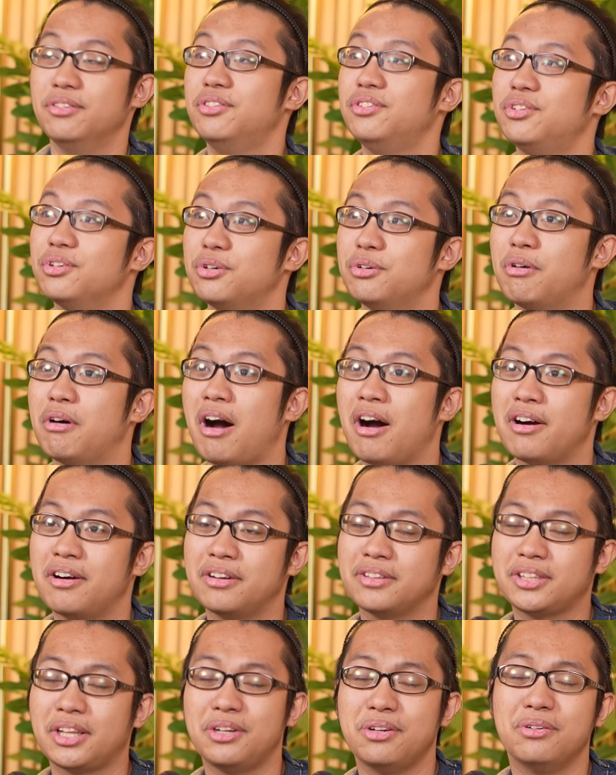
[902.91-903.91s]
So,
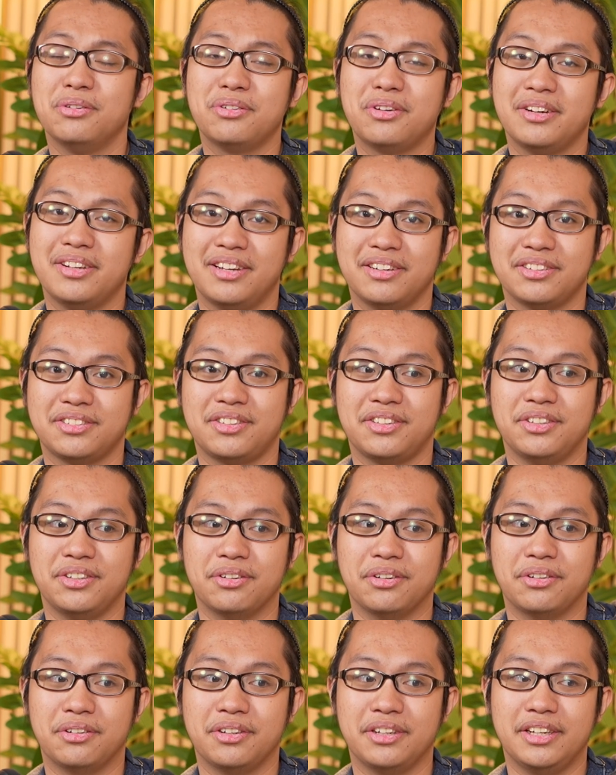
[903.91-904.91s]
ang tanong ko lang
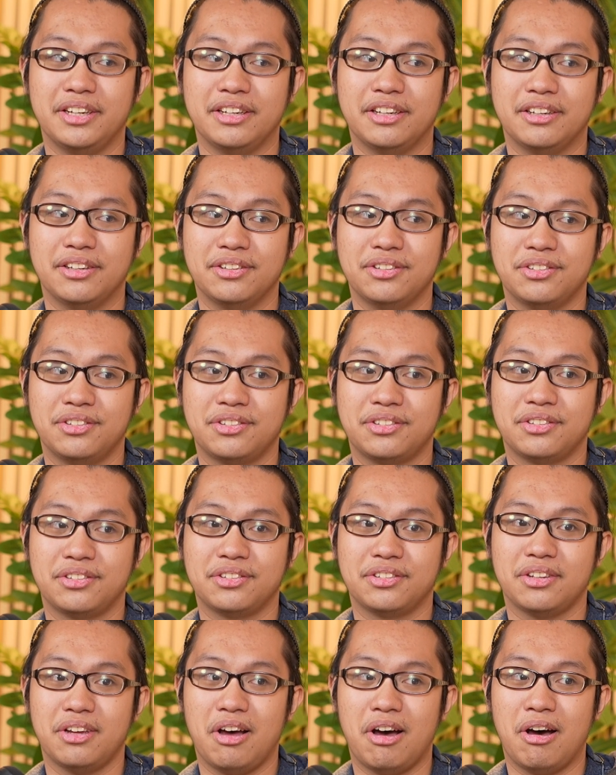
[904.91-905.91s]
sa'yo
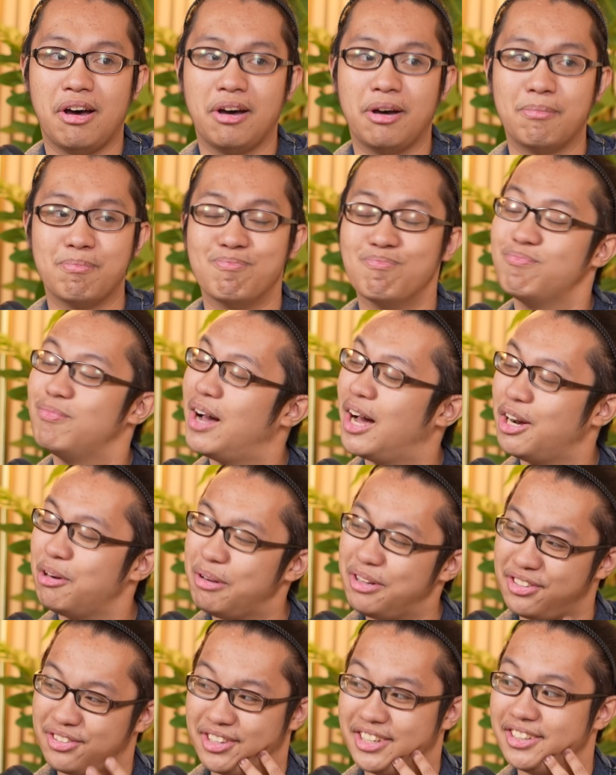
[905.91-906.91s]
is, how do
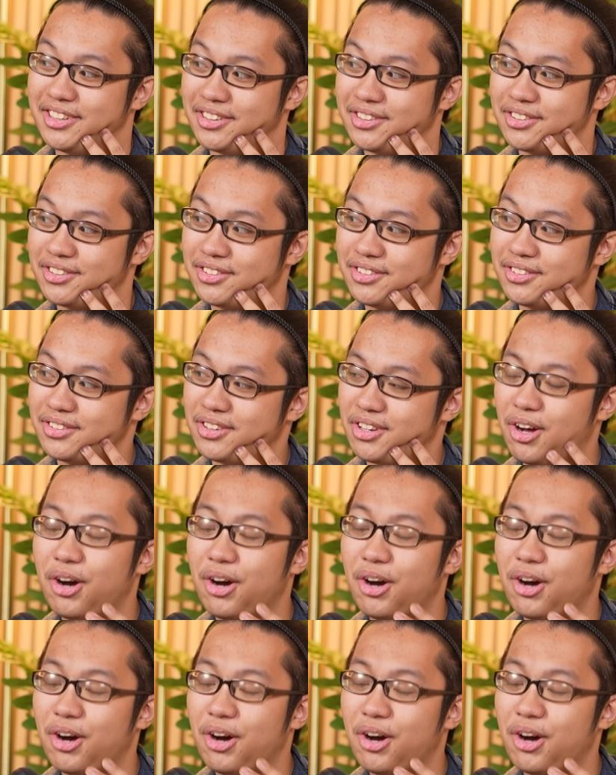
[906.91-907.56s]
I say this?